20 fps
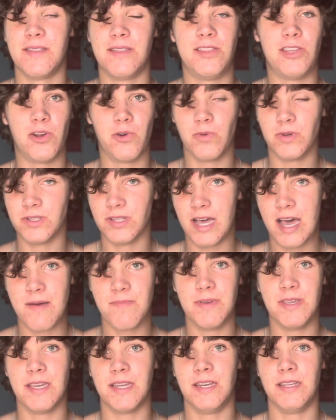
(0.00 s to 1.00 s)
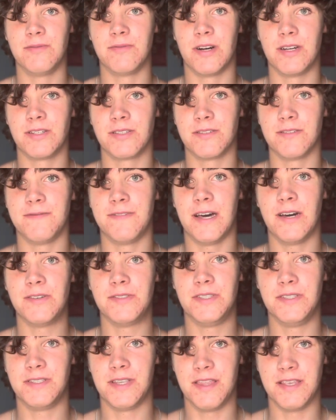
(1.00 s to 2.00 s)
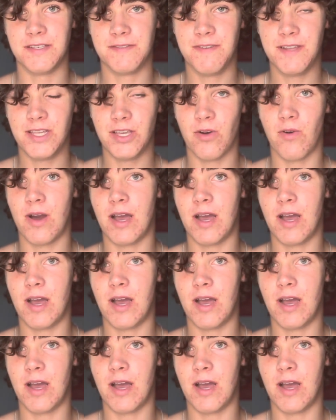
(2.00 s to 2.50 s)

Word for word: there will not be any logical fallacies in this video.